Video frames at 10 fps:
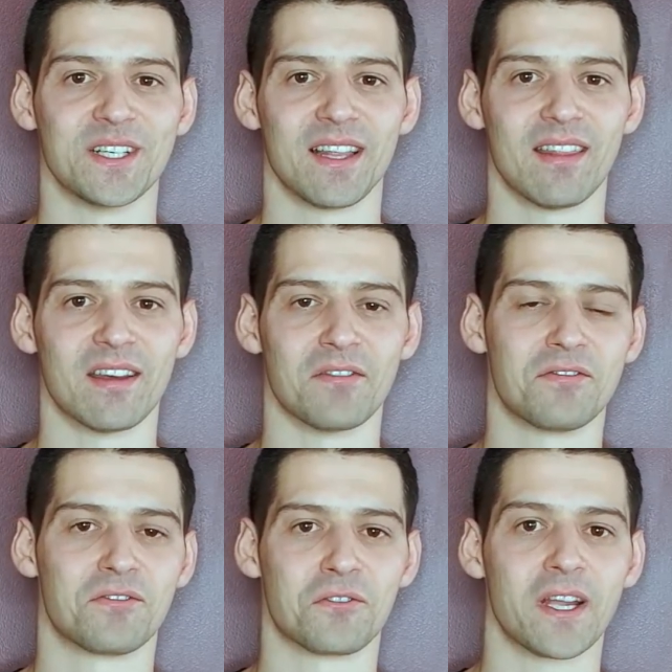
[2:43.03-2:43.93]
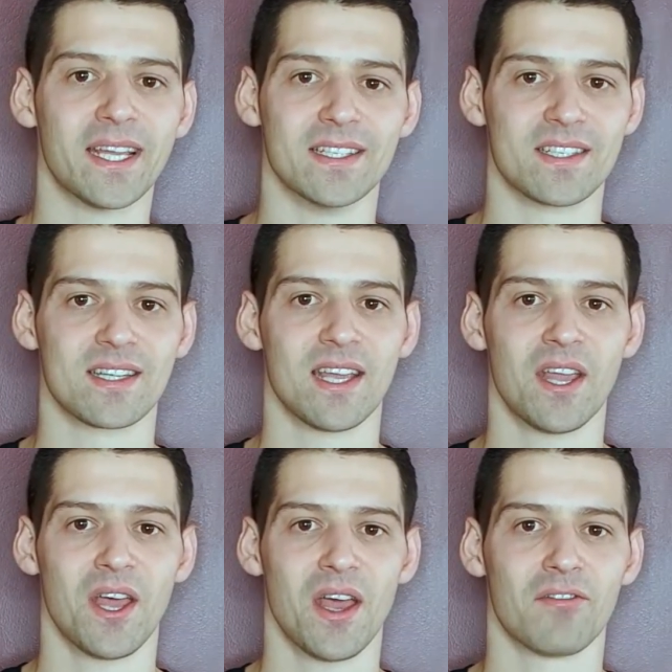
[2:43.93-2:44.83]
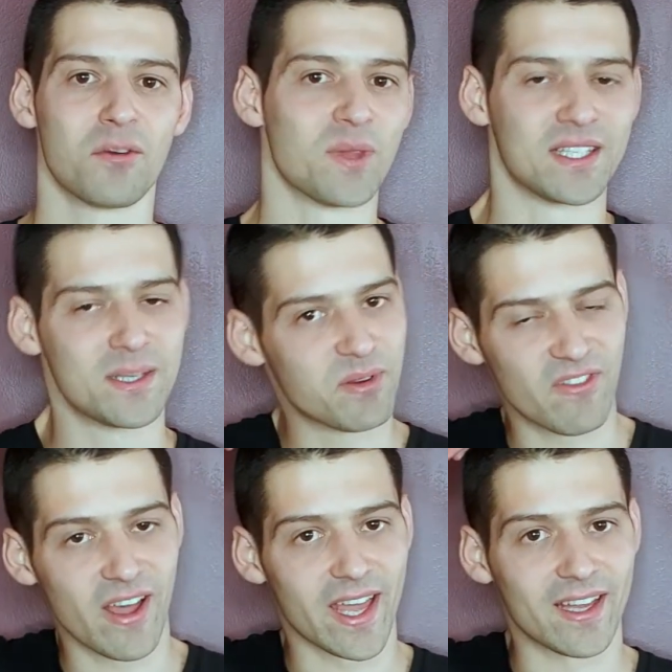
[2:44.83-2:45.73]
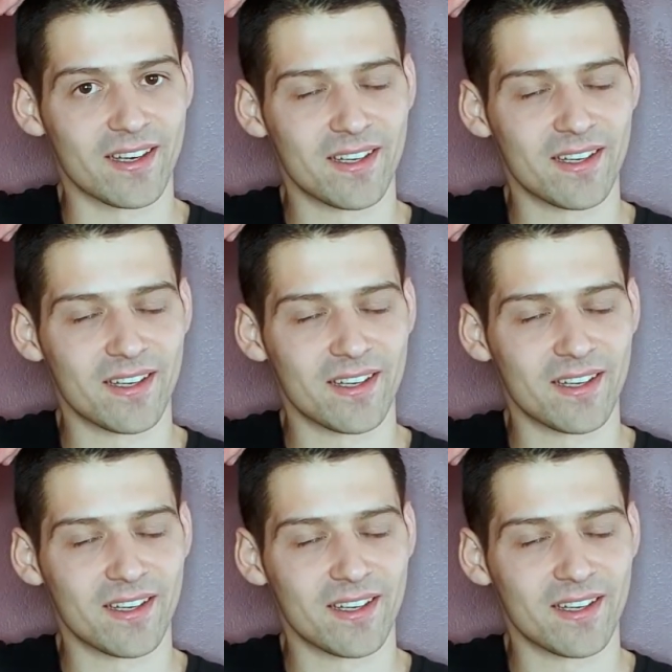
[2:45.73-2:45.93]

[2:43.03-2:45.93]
the freeze from the tip of our head